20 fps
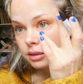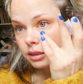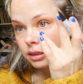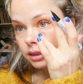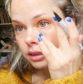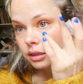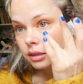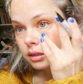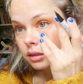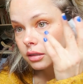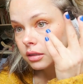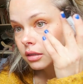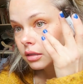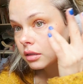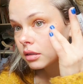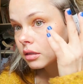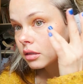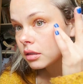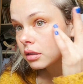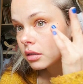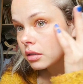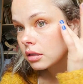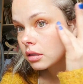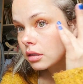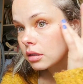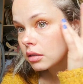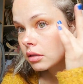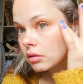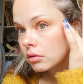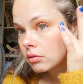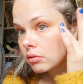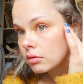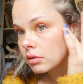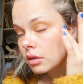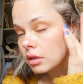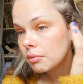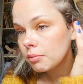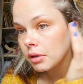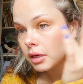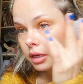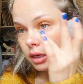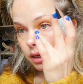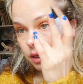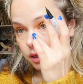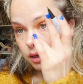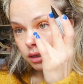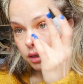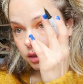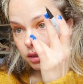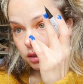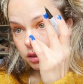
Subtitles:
like with the pen,